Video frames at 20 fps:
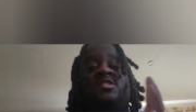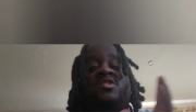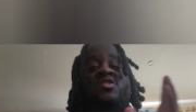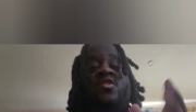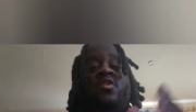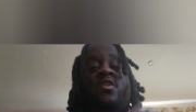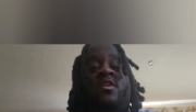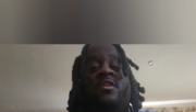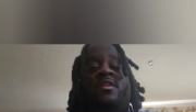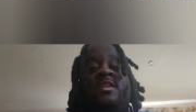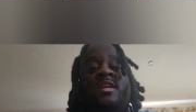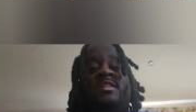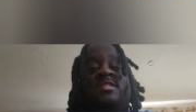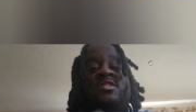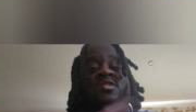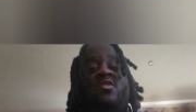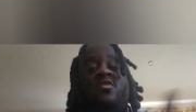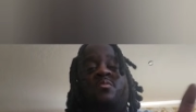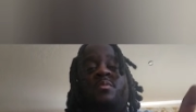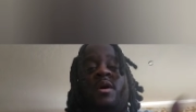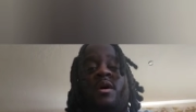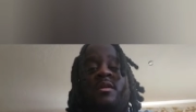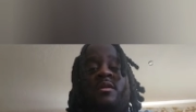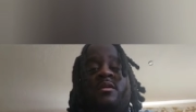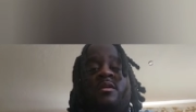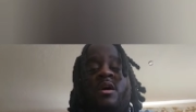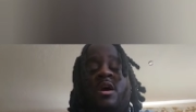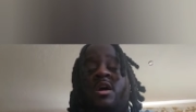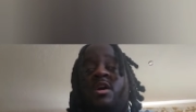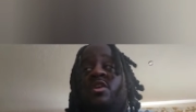start? That's nobody.
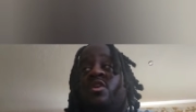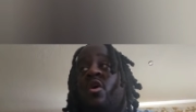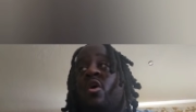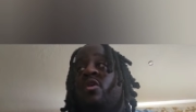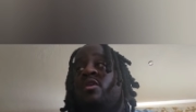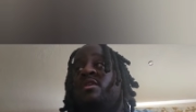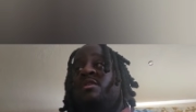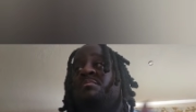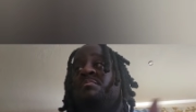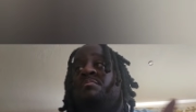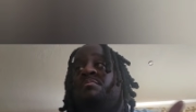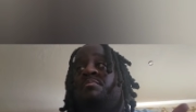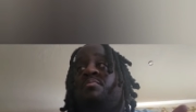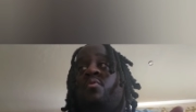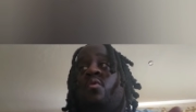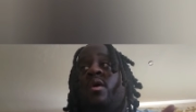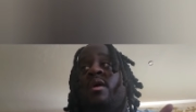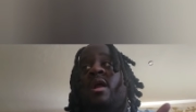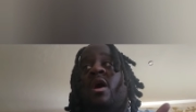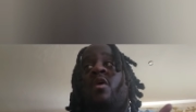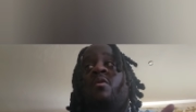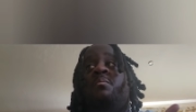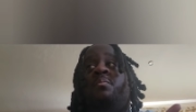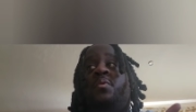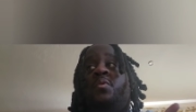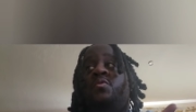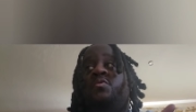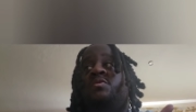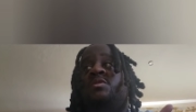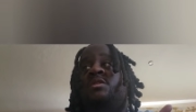Y'all can point out
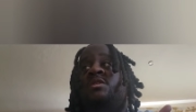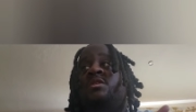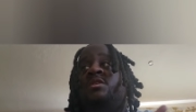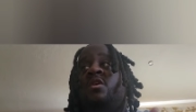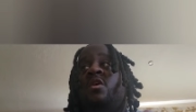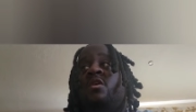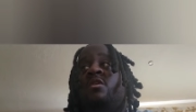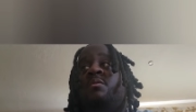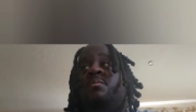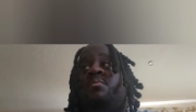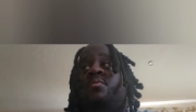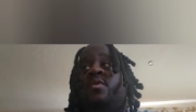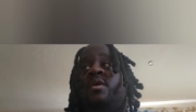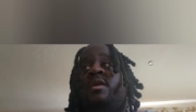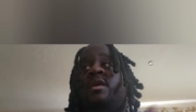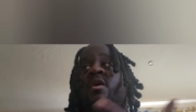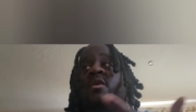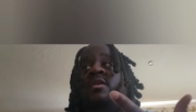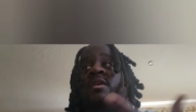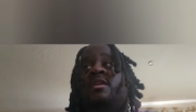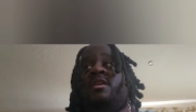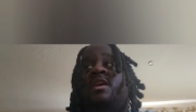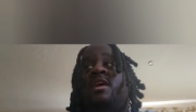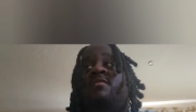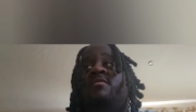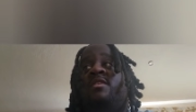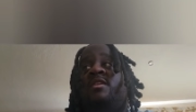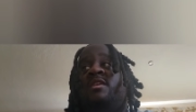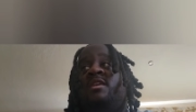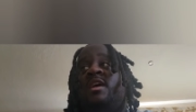Boosie. Y'all can point out
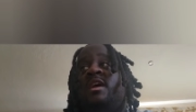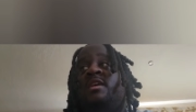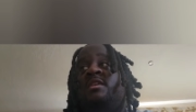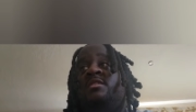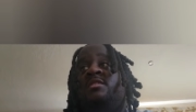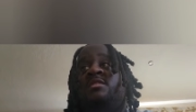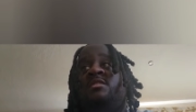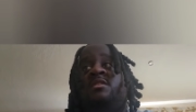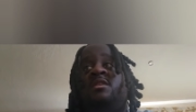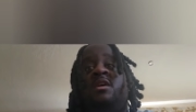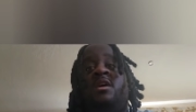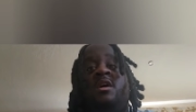Kevin Gates.